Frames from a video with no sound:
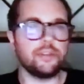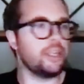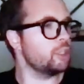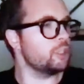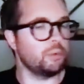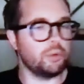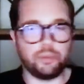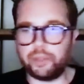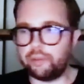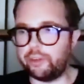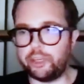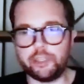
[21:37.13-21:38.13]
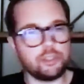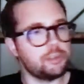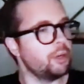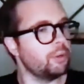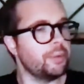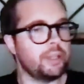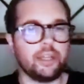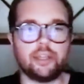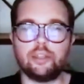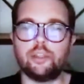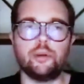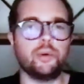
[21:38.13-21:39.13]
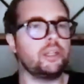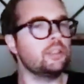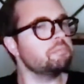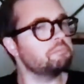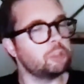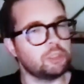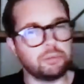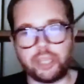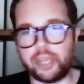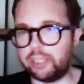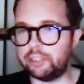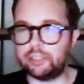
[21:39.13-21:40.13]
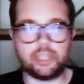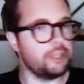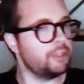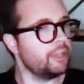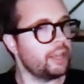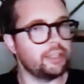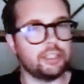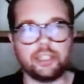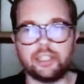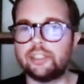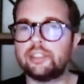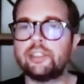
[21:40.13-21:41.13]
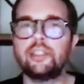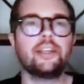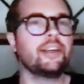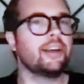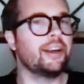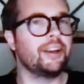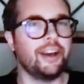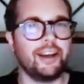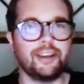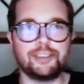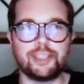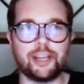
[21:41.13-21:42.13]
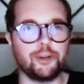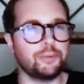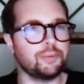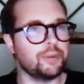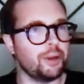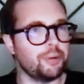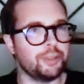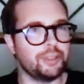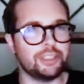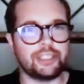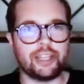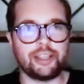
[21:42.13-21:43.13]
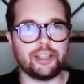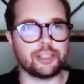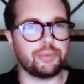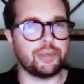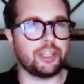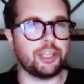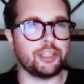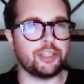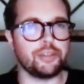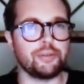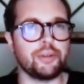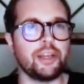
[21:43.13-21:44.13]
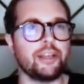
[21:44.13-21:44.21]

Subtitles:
Yeah. So we'll be very transparent. We'll be like, you know what, can't handle it. So I want to set the expectations, right?